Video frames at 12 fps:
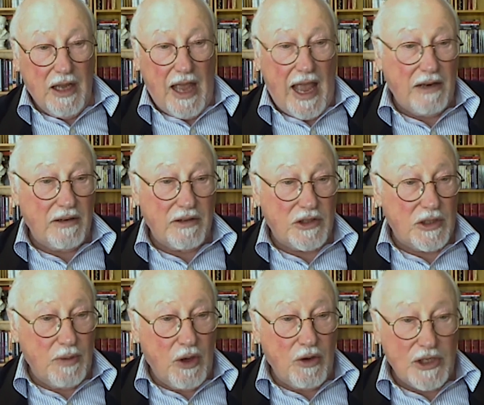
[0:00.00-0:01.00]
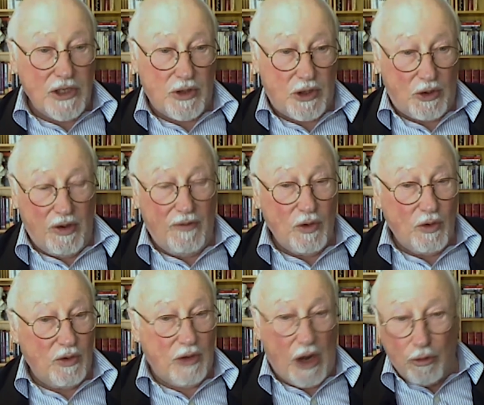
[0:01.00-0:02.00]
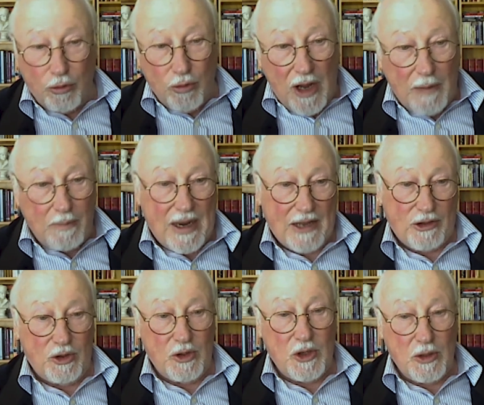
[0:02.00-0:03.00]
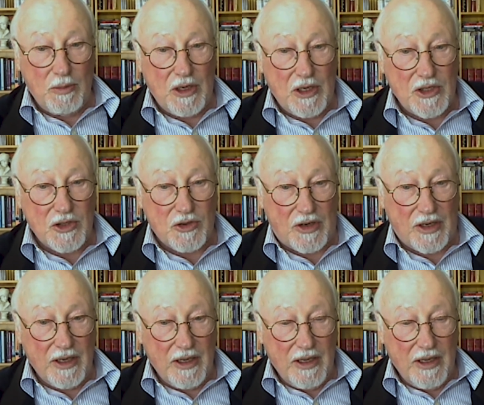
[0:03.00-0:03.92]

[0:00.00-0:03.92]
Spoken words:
And to be honest with you, if you go right back through human history,